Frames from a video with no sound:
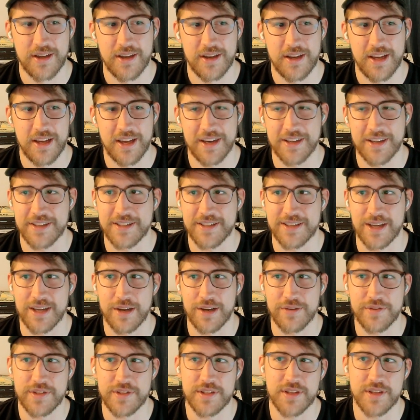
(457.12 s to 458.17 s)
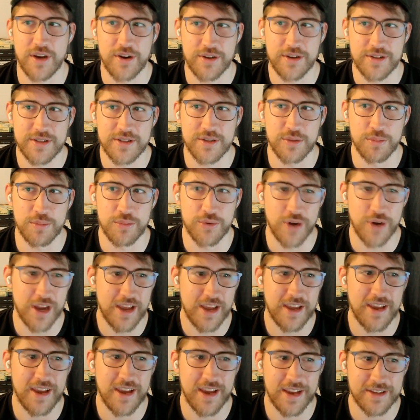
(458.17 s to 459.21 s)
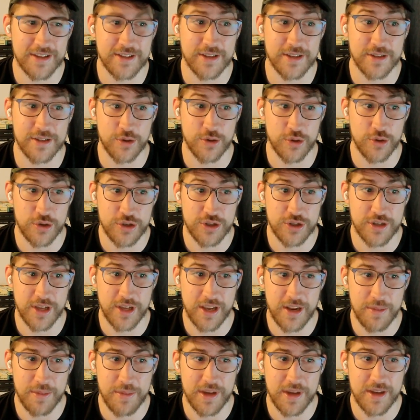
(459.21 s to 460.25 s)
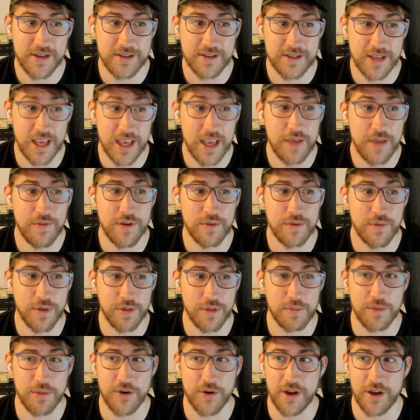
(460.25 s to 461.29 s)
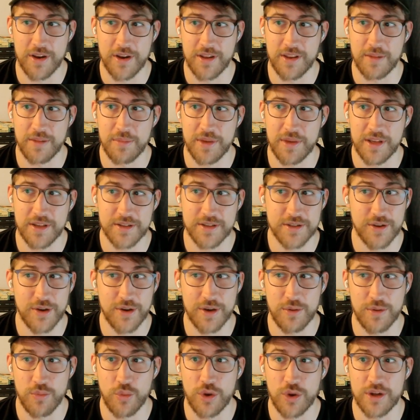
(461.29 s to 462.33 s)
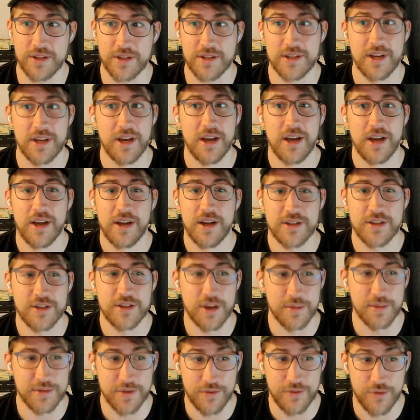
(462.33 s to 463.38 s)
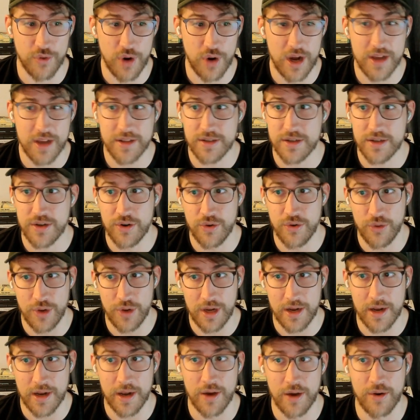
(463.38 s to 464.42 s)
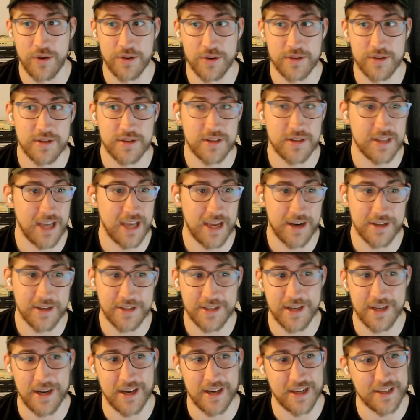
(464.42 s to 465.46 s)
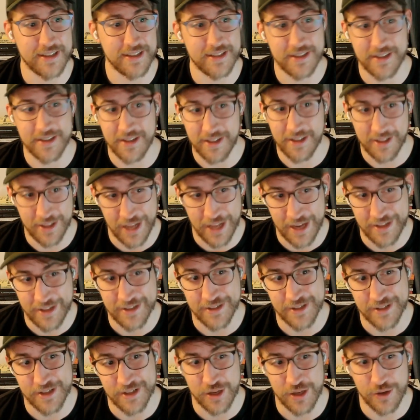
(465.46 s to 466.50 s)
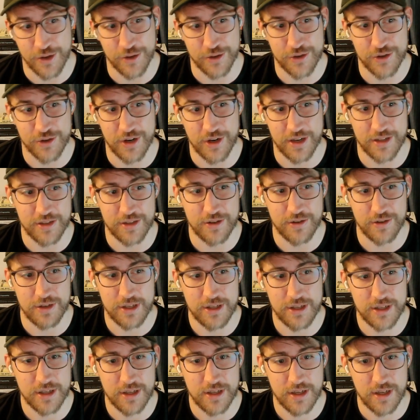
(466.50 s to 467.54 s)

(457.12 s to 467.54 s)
in itself starts to break as a search database, even with ParadeDB? So at what terms of write, read, load, data size, latency you're trying to reach?